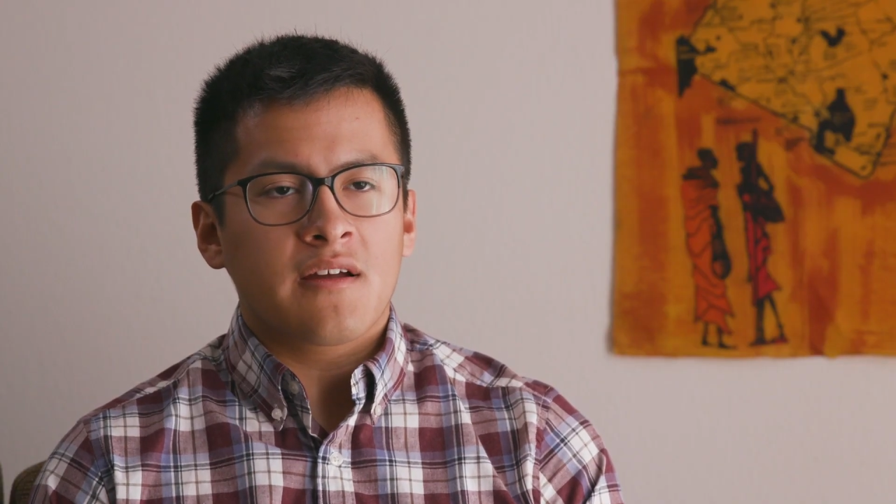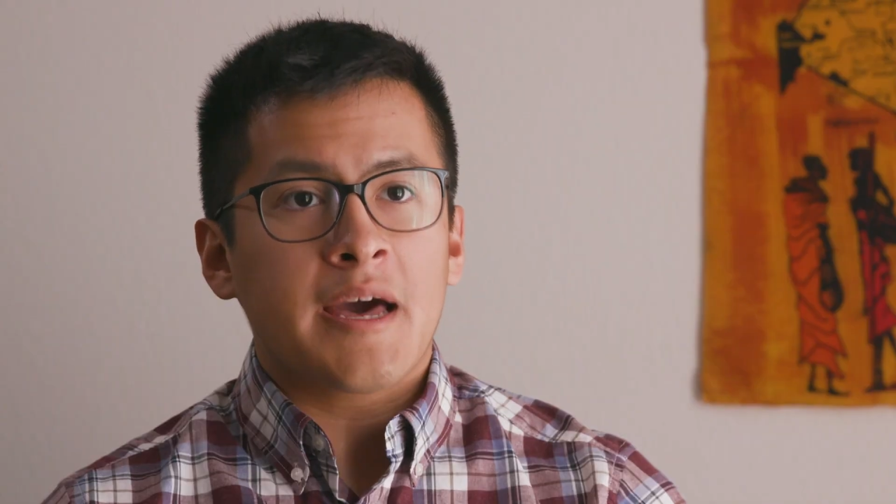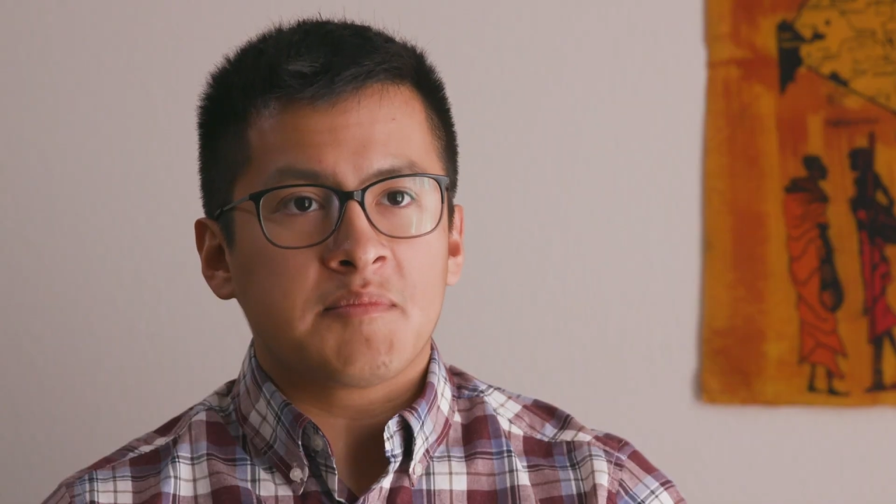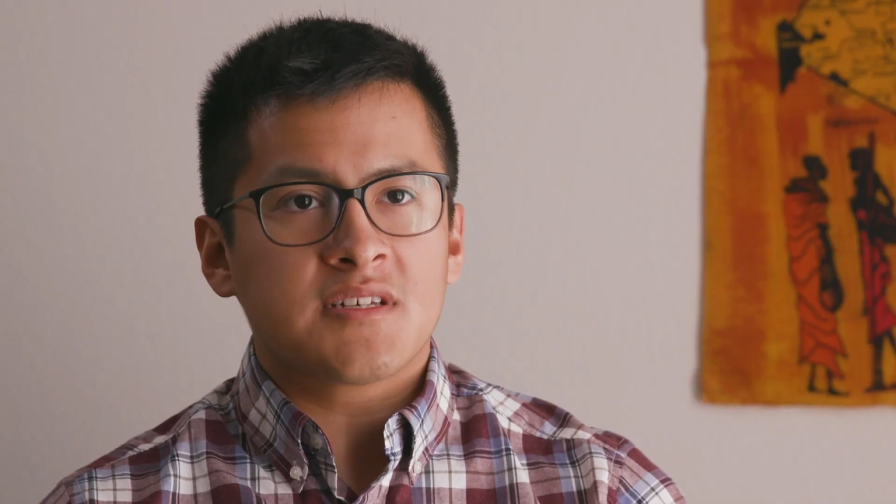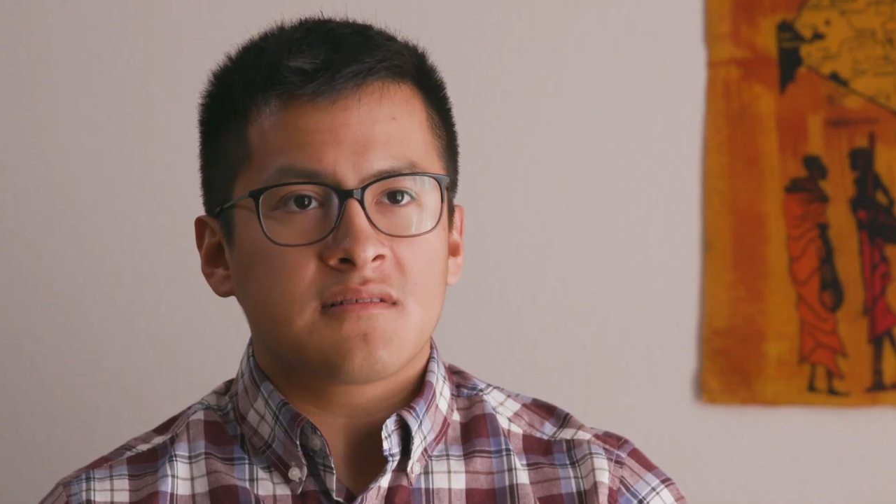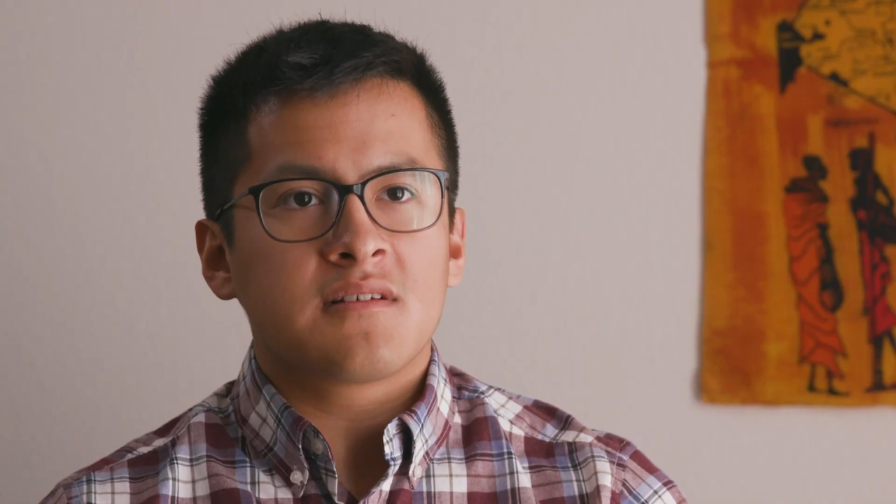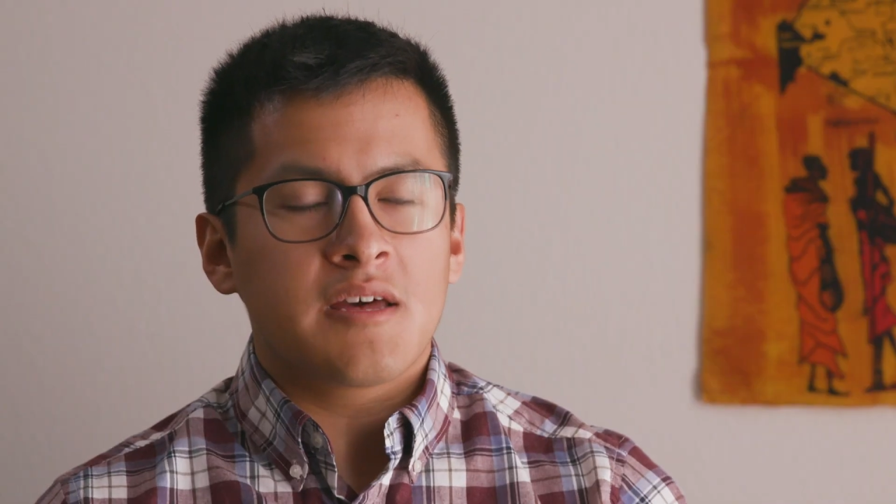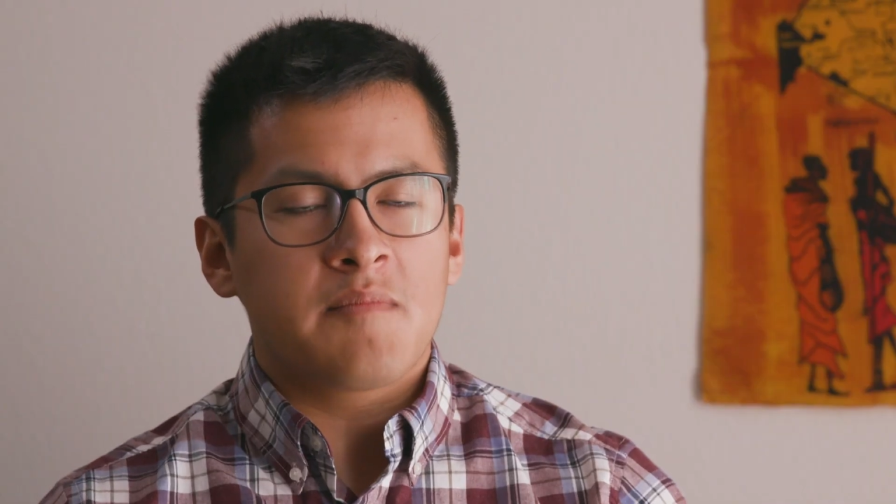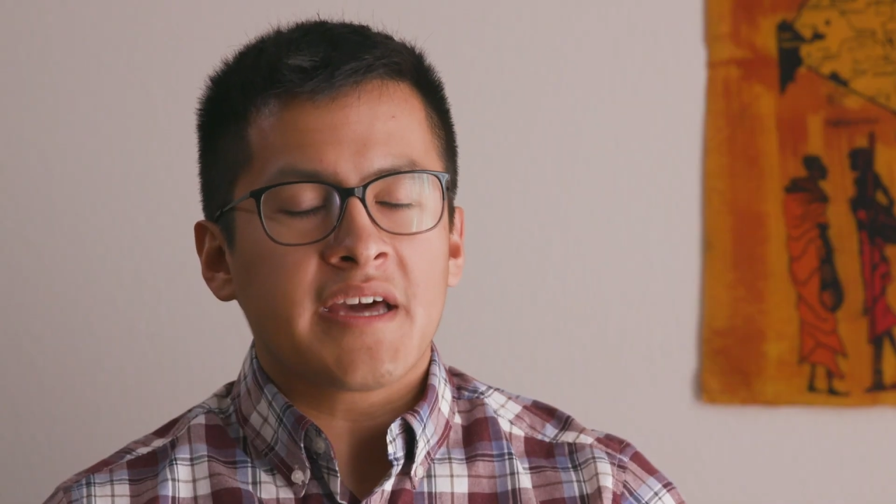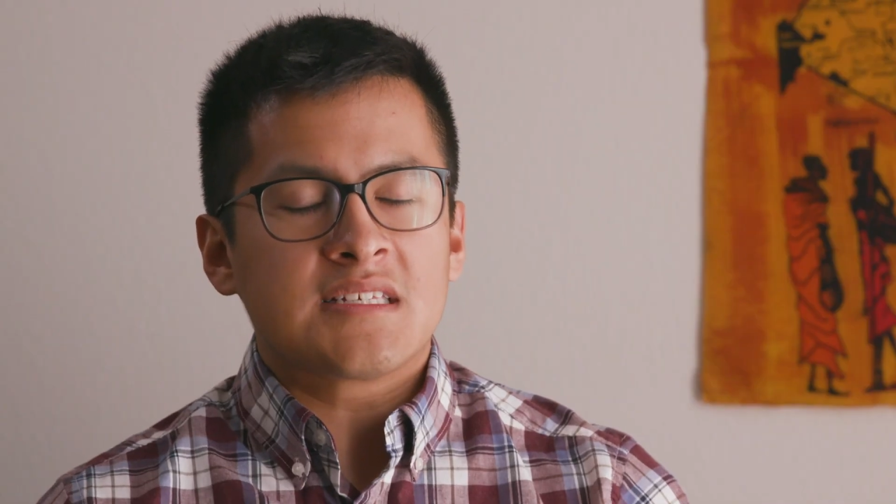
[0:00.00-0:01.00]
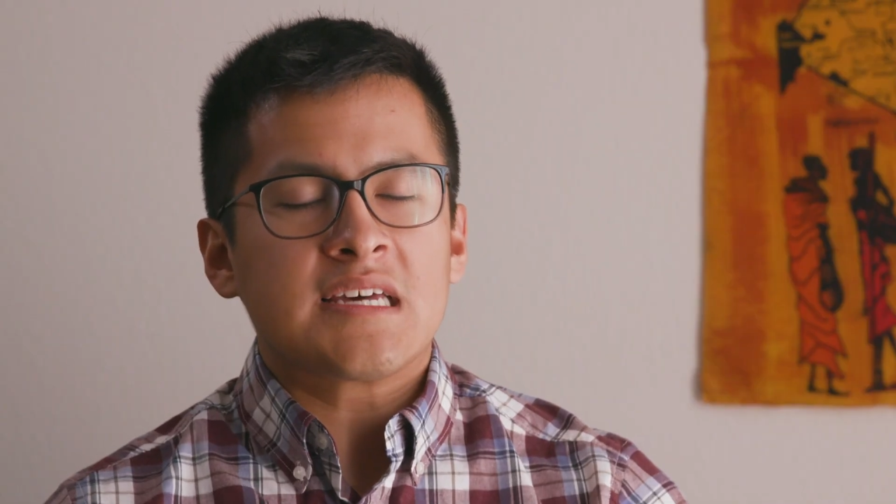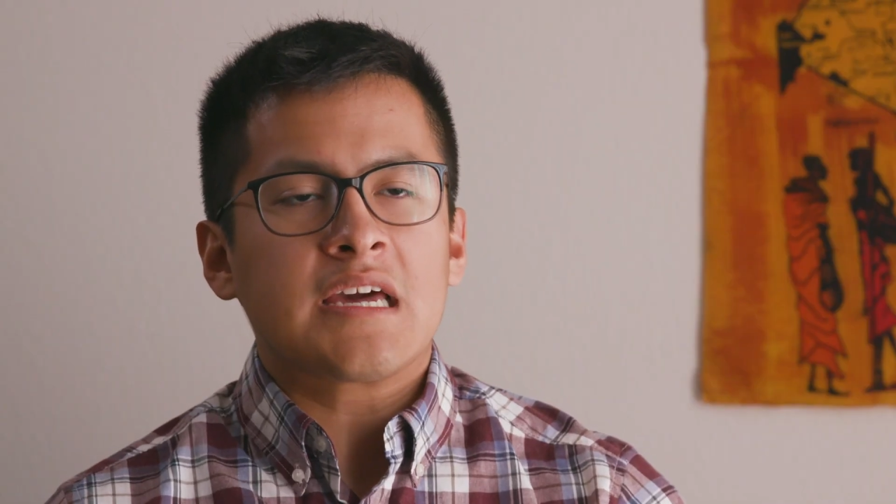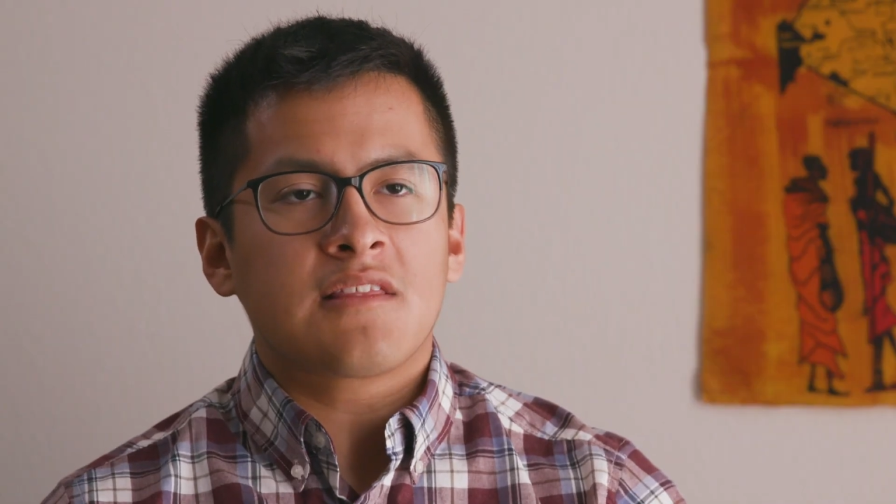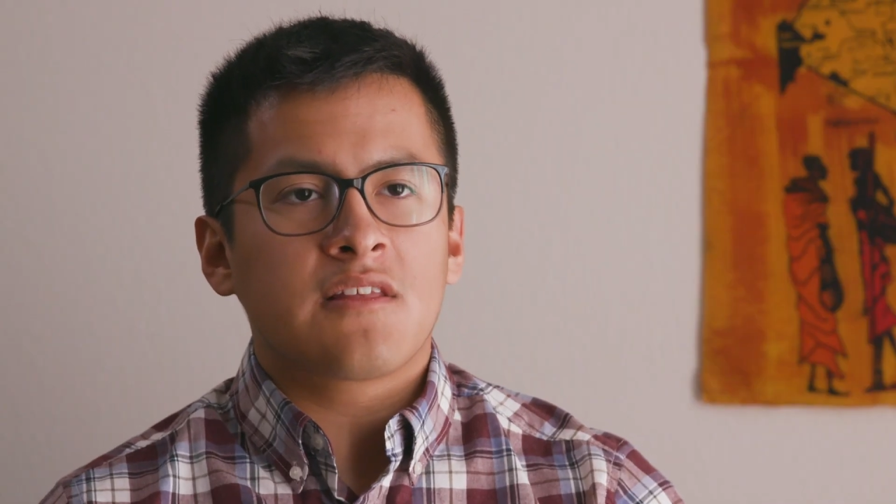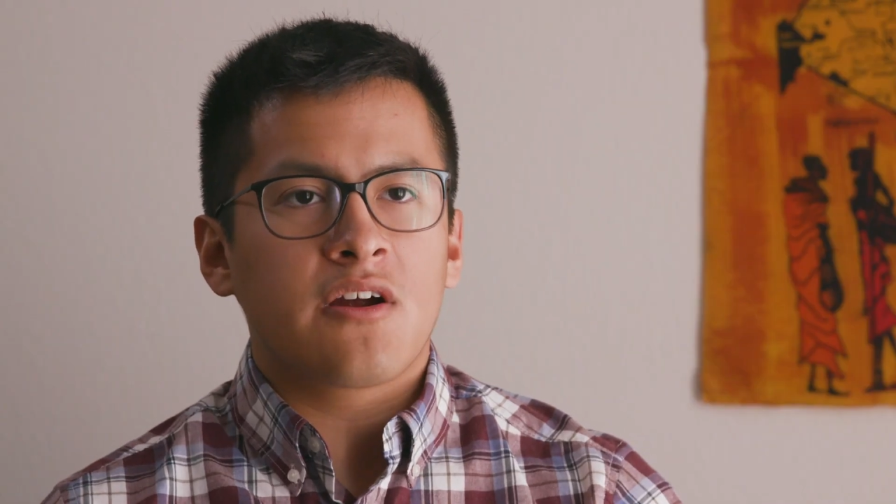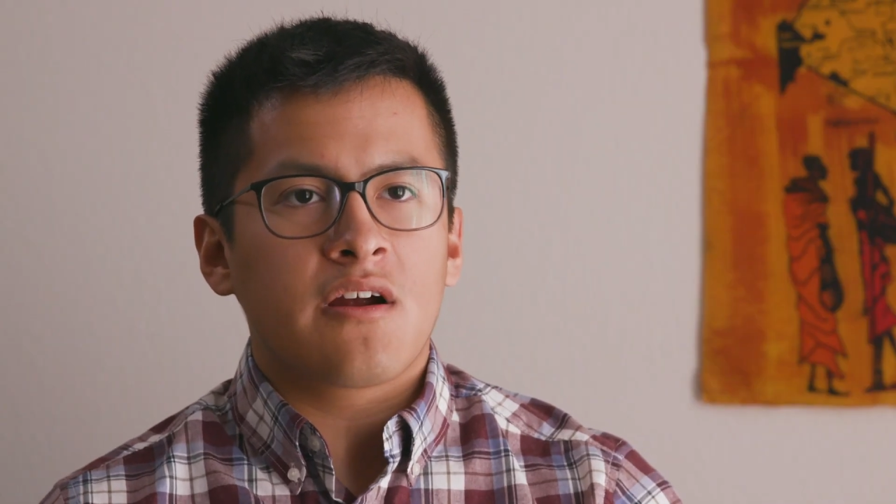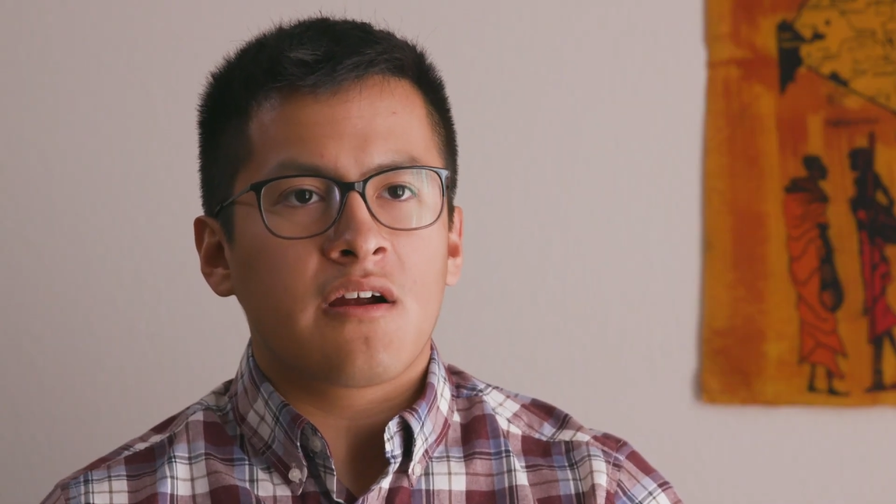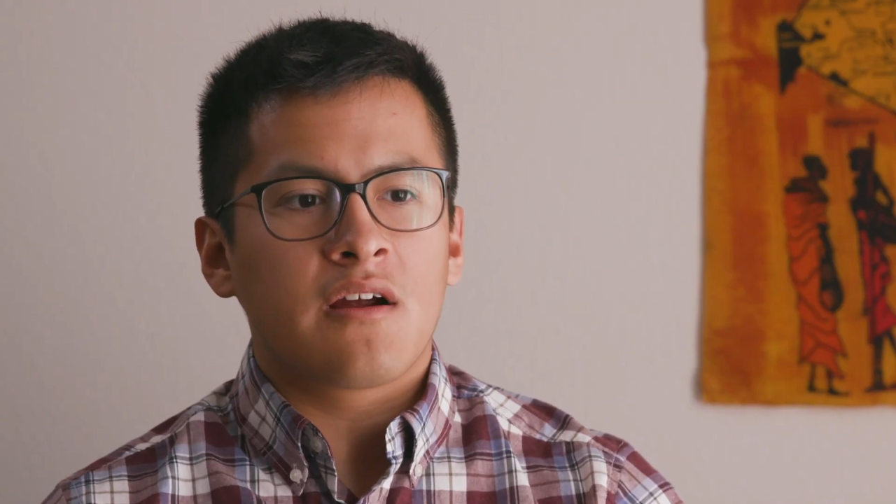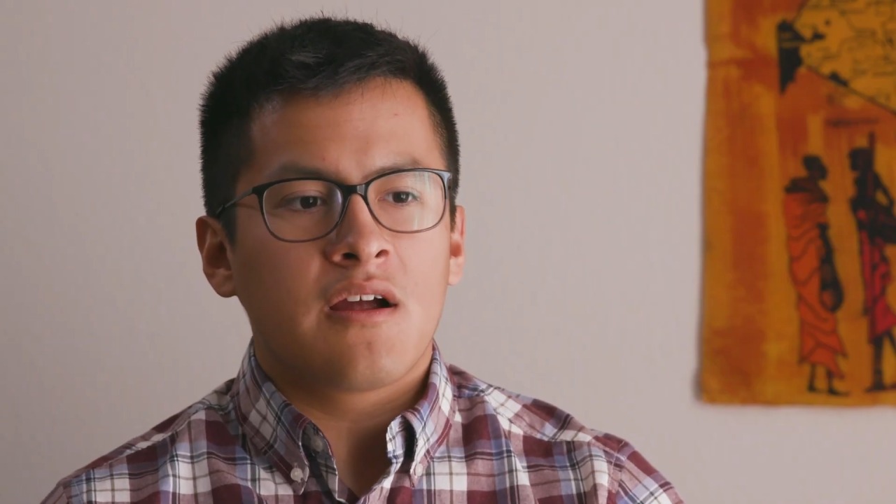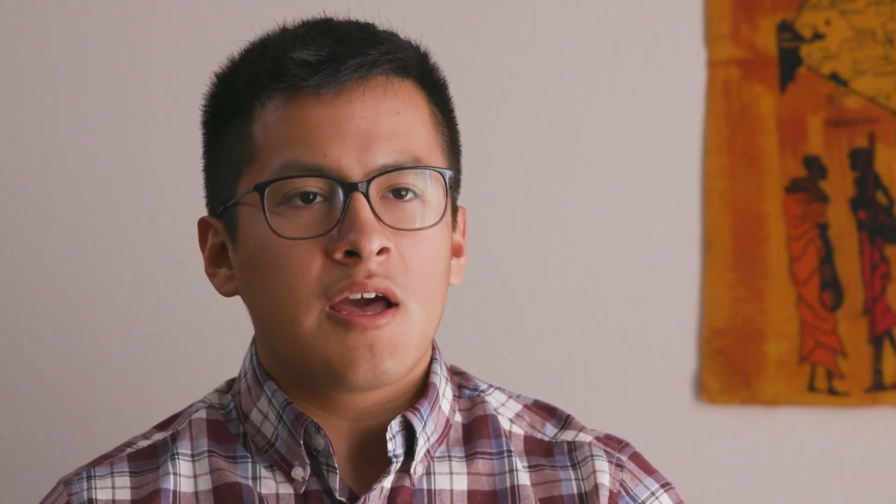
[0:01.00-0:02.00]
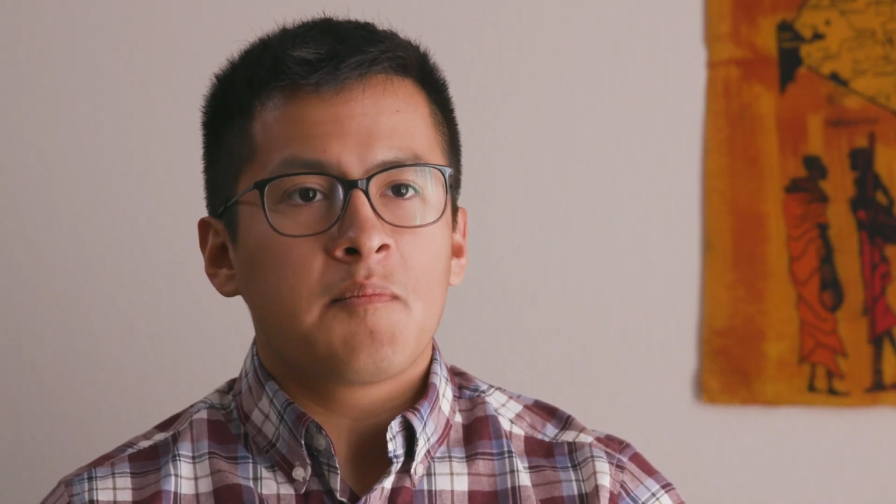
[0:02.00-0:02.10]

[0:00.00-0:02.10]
kept and maintained their